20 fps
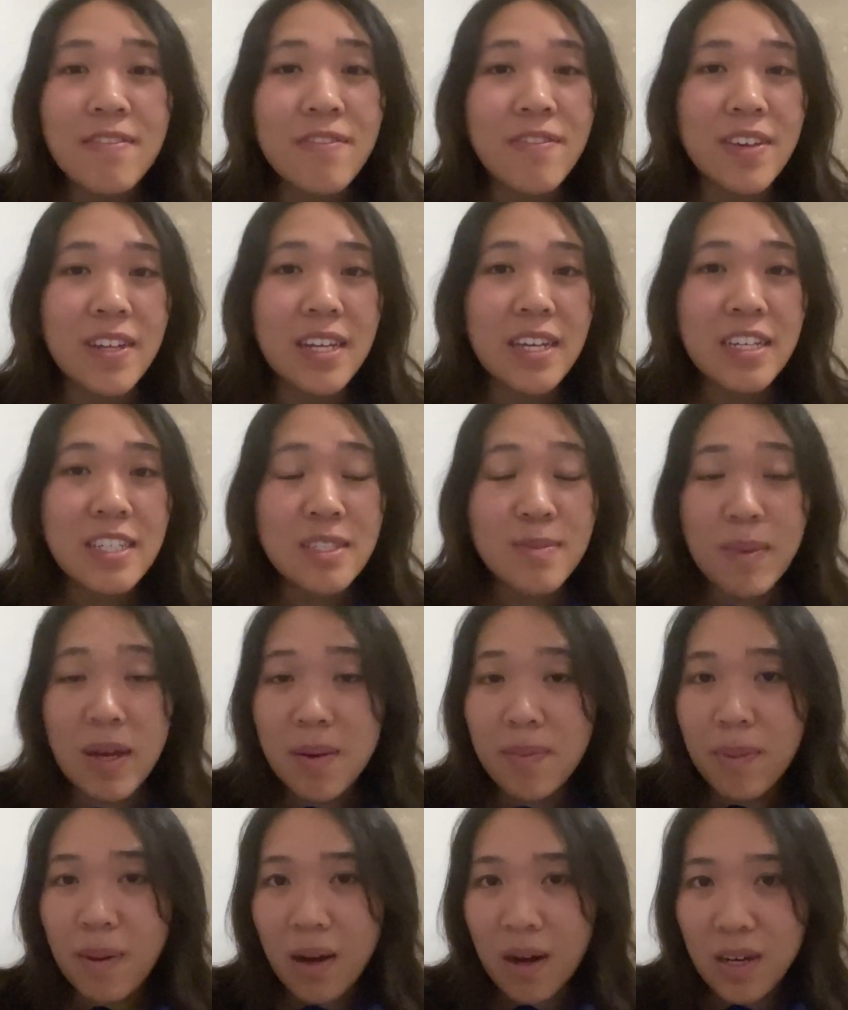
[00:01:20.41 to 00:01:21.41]
finish
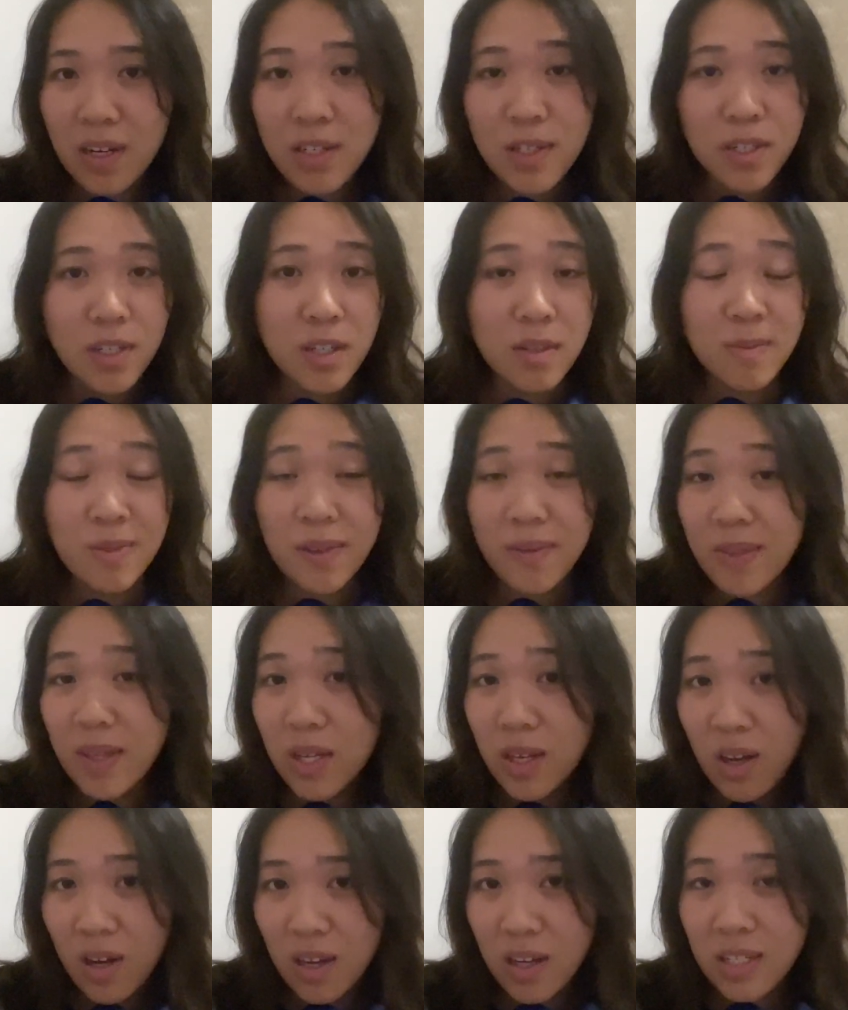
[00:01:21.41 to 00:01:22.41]
my part in terms of the
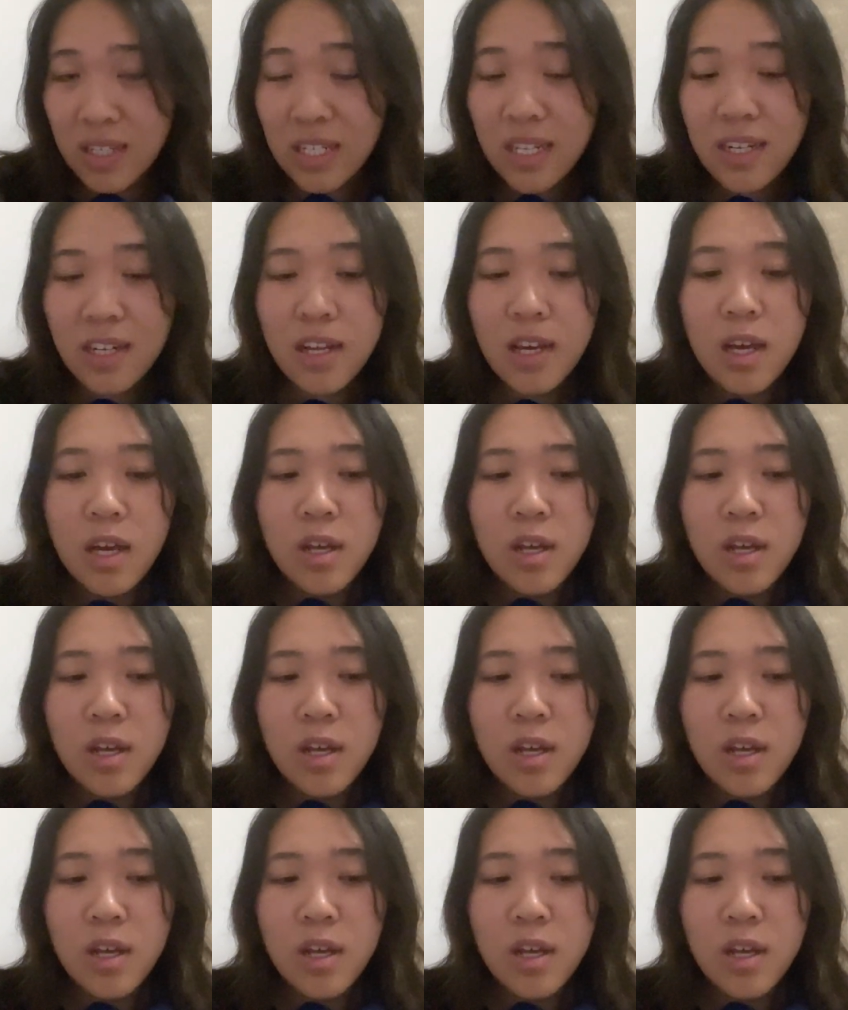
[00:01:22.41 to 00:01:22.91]
content,